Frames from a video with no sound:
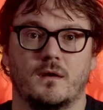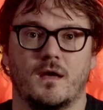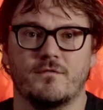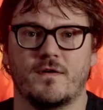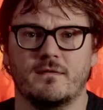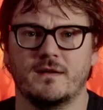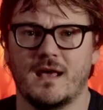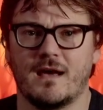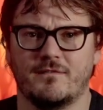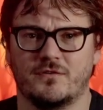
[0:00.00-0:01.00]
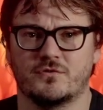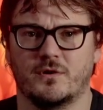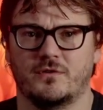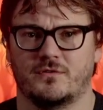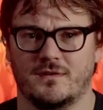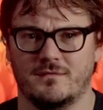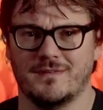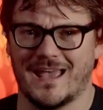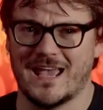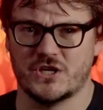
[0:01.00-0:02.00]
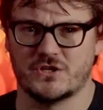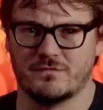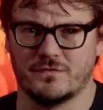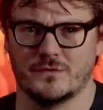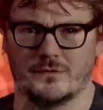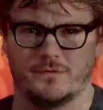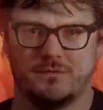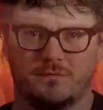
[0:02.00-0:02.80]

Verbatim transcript: And finally, the obvious choice, Asian food.